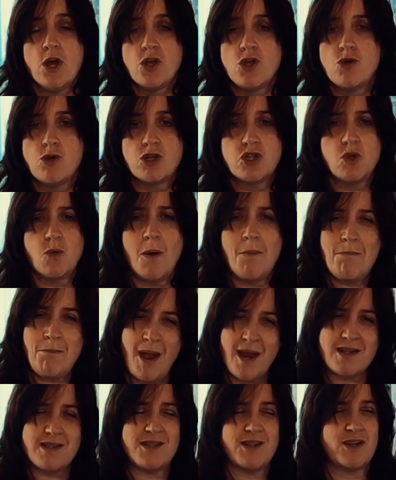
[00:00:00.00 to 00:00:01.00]
You could do a
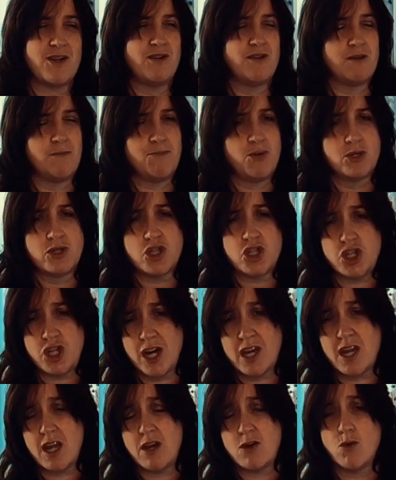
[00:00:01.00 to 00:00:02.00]
Mexican and put
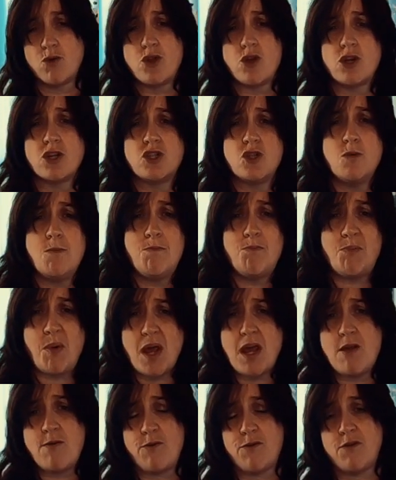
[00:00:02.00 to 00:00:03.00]
chicken, or you could do
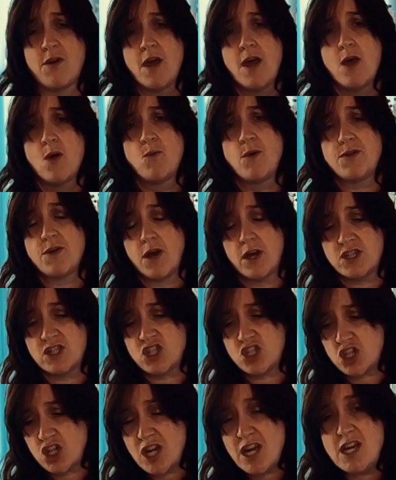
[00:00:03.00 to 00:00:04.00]
beef with a
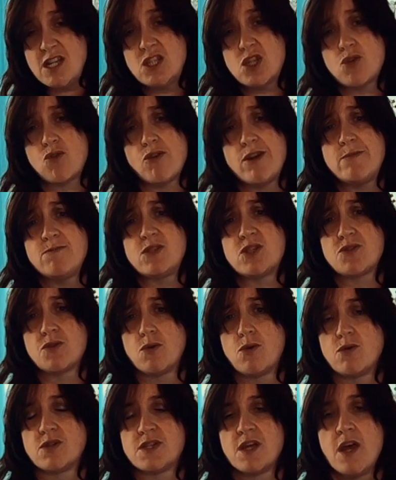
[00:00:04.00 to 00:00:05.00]
cheese cream
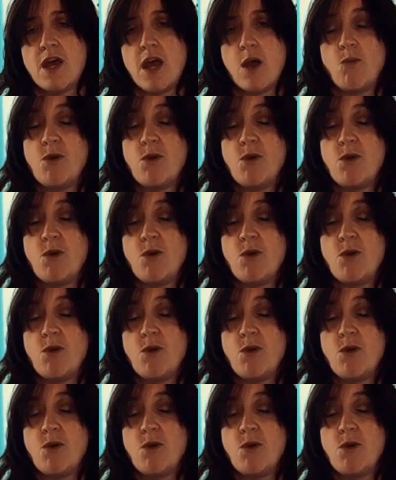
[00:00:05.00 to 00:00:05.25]
sauce.